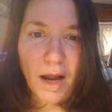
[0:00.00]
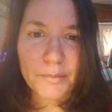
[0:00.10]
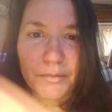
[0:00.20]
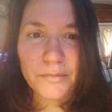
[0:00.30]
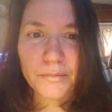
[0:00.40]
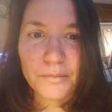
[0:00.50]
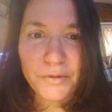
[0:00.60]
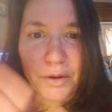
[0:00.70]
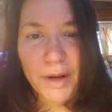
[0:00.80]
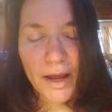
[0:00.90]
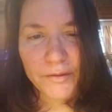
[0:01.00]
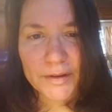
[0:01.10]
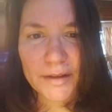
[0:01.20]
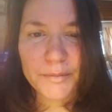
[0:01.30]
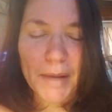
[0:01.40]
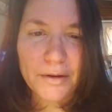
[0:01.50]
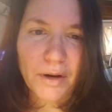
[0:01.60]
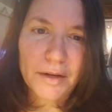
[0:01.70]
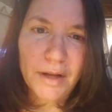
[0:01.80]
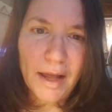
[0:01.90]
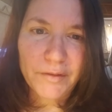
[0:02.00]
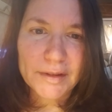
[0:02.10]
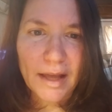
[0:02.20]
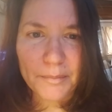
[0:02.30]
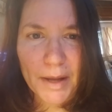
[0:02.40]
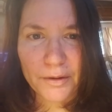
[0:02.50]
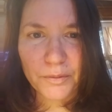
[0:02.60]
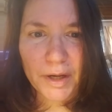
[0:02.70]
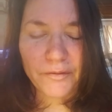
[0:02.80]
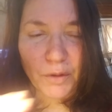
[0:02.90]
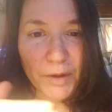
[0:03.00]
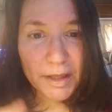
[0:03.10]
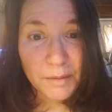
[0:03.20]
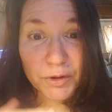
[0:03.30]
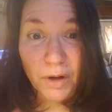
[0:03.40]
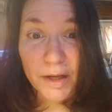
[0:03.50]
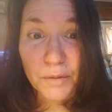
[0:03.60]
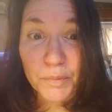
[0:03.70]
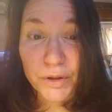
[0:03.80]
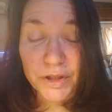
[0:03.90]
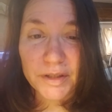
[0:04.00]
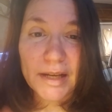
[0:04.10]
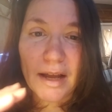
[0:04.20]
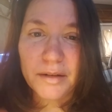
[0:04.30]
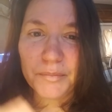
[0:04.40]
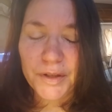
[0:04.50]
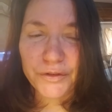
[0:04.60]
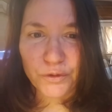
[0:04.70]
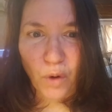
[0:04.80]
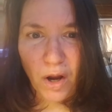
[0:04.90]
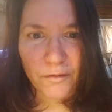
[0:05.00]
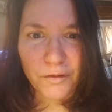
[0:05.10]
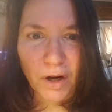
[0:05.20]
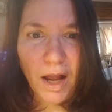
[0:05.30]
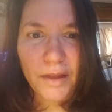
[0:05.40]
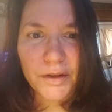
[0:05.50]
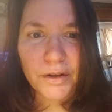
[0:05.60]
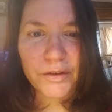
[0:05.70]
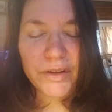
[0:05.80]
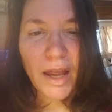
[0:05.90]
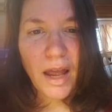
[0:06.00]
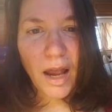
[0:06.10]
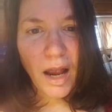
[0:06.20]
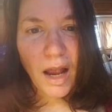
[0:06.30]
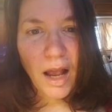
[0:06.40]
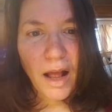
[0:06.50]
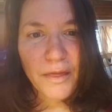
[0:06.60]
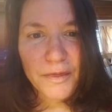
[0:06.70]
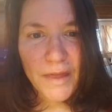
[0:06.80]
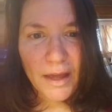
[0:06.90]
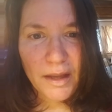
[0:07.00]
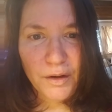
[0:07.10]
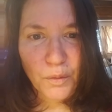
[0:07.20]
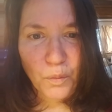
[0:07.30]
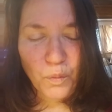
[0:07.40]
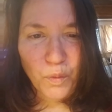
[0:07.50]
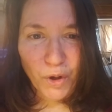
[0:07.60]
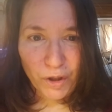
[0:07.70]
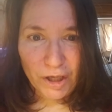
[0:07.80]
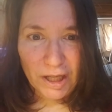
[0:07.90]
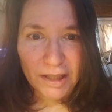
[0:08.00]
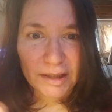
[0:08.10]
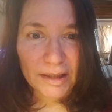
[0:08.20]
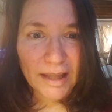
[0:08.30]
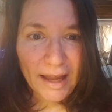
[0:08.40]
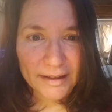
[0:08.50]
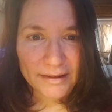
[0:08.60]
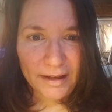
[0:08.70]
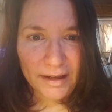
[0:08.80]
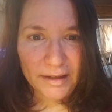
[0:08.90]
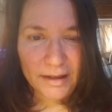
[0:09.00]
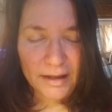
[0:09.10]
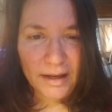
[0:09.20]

i'm don't have it this bad or i don't have it that bad or whatever and we keep trying to push it down and be strong for others then we're collecting